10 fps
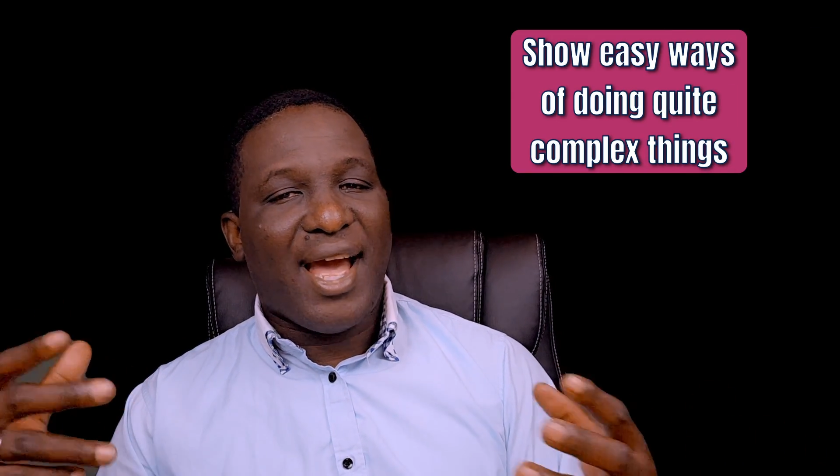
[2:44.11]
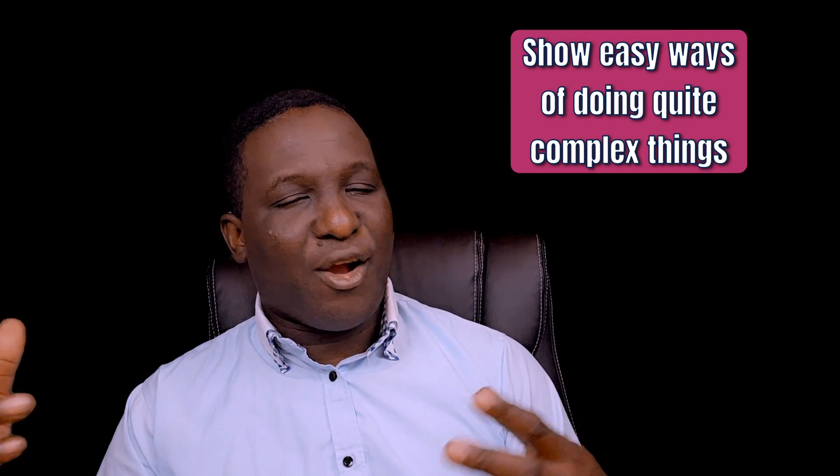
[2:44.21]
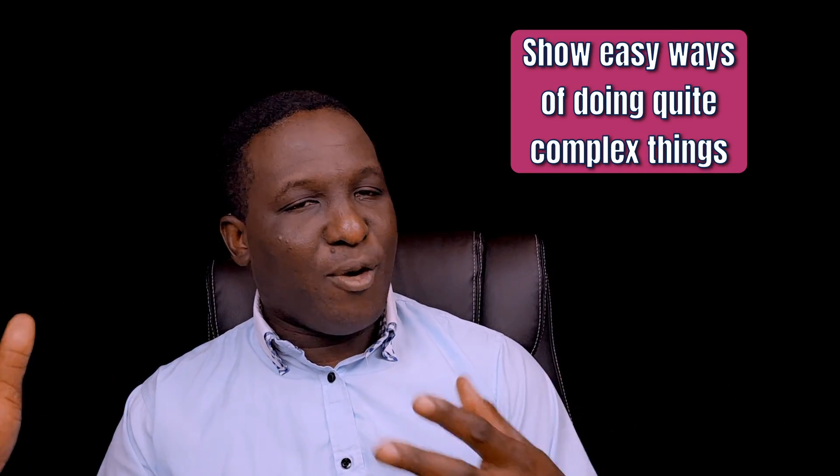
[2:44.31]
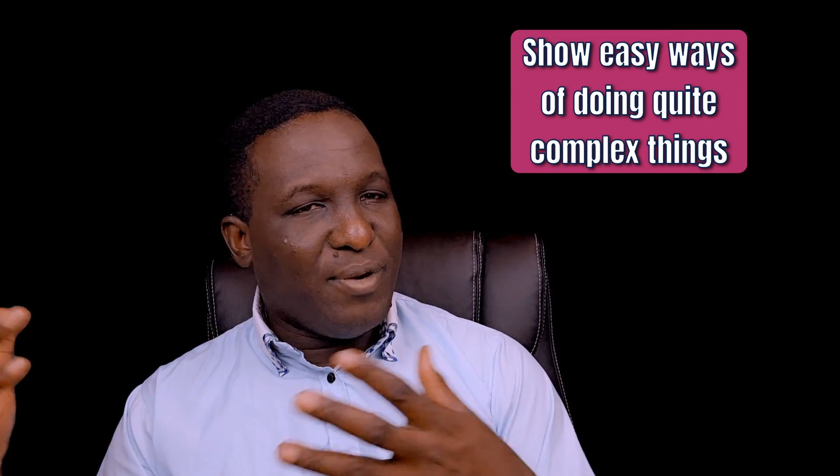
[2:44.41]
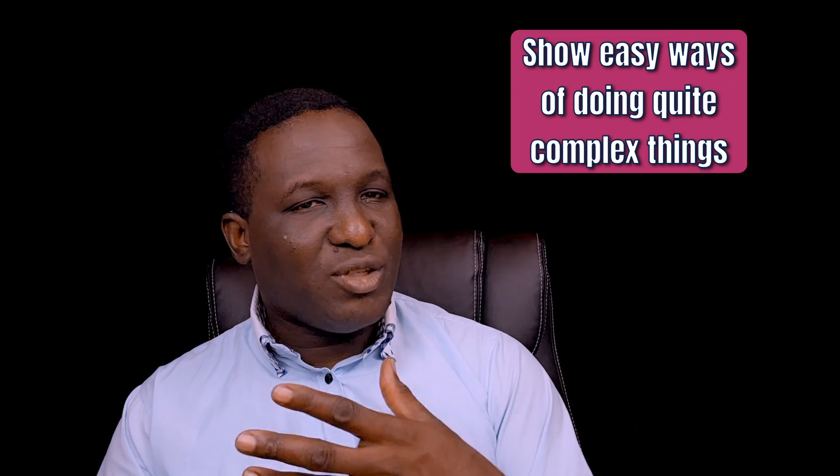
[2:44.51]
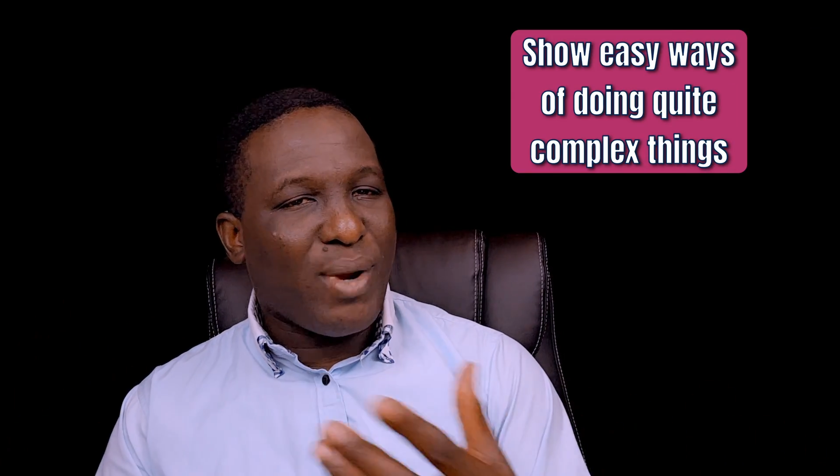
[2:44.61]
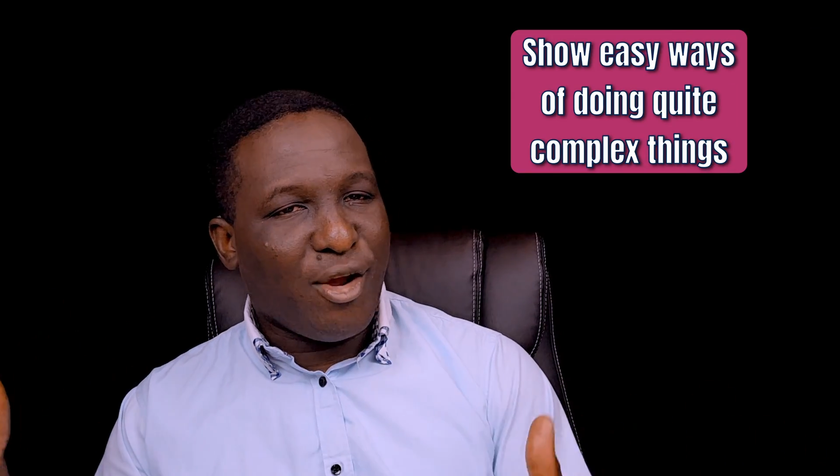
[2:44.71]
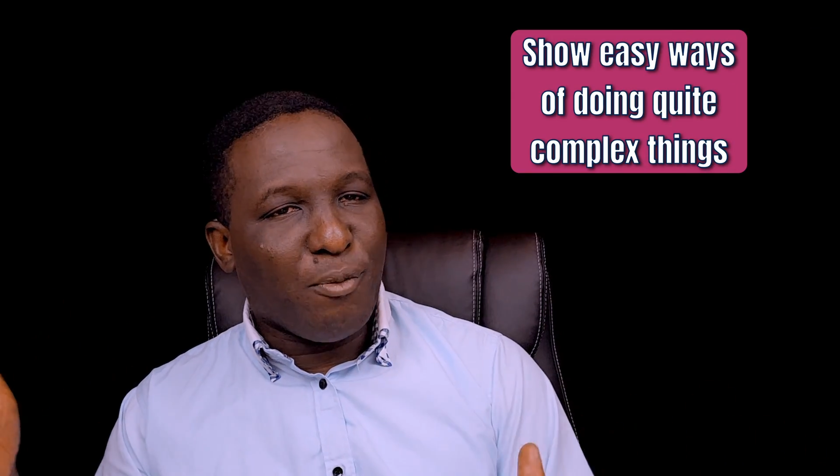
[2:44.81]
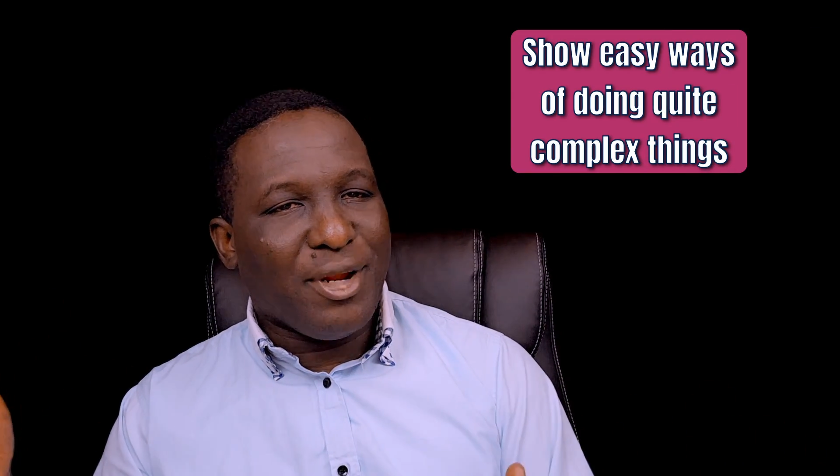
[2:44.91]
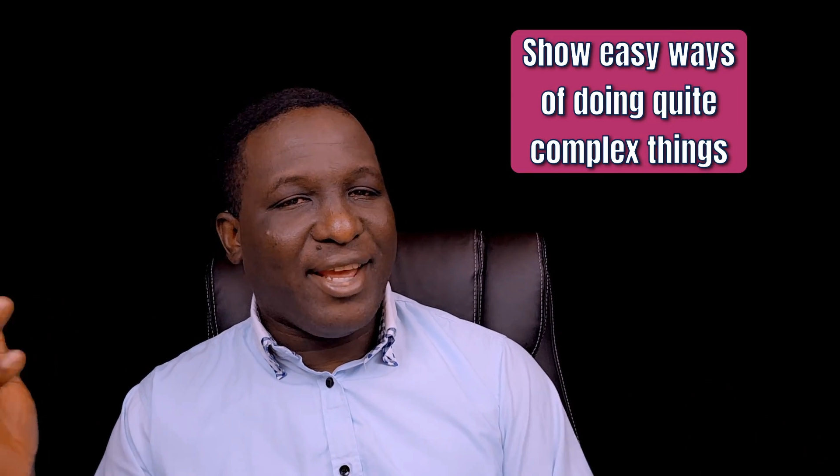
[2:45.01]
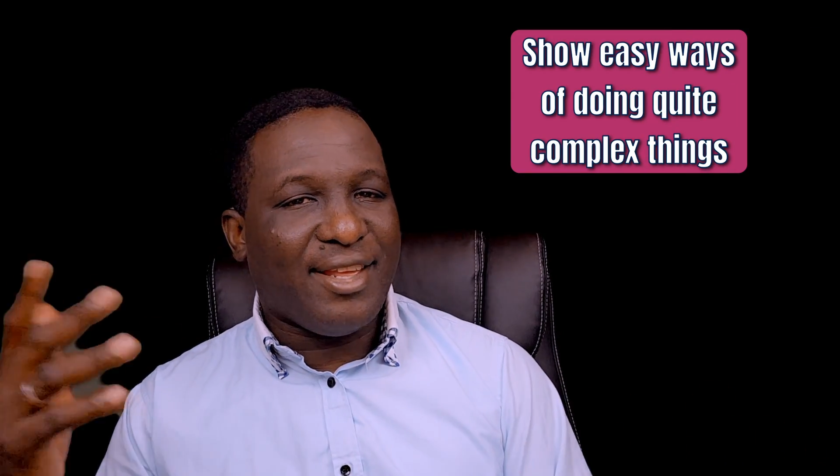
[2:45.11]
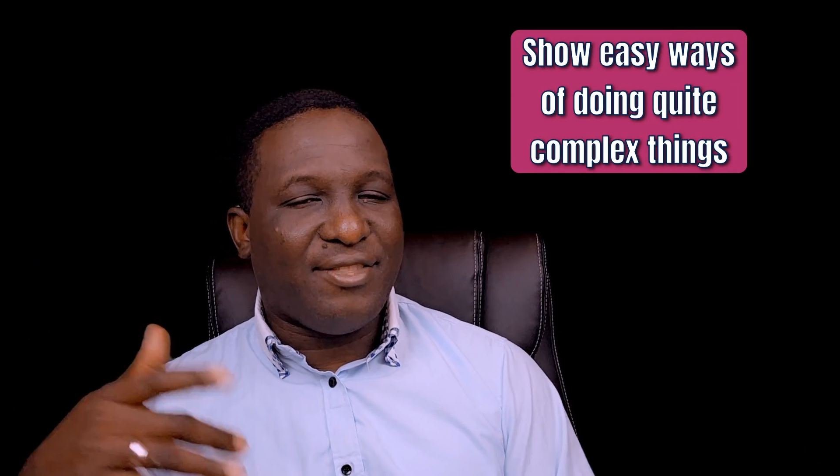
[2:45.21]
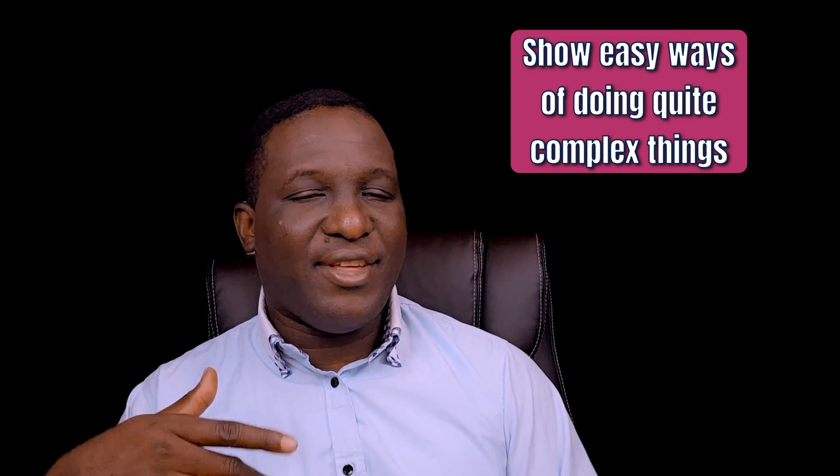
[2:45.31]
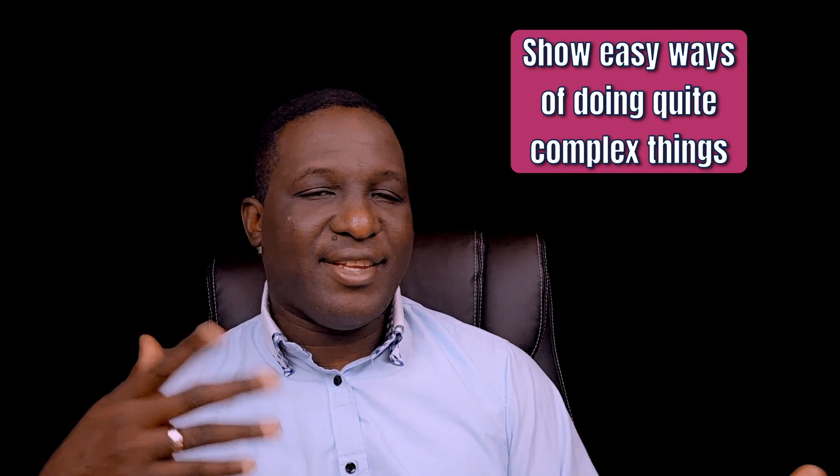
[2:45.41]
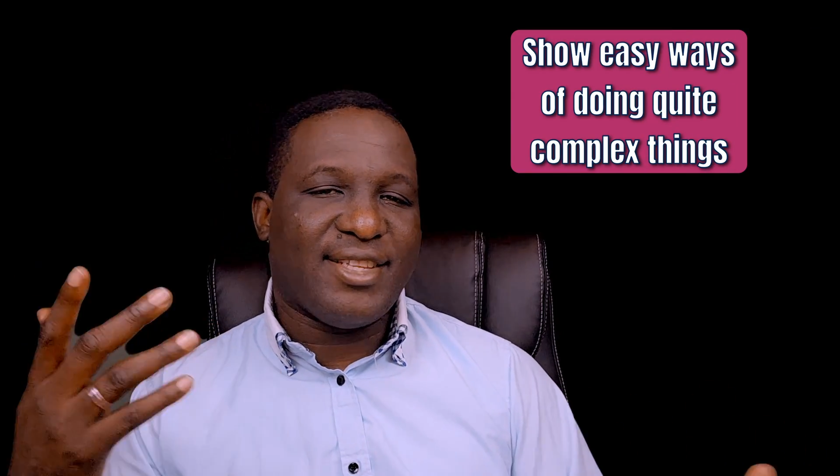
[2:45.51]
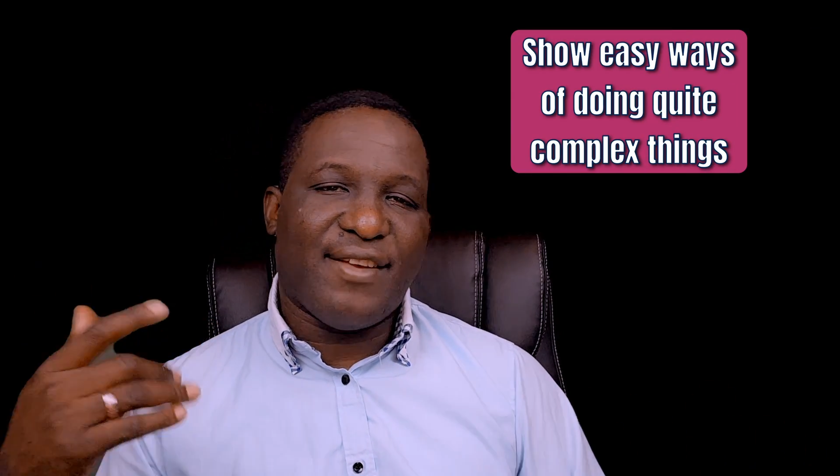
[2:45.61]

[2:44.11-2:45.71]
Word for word: accomplish quite complicated things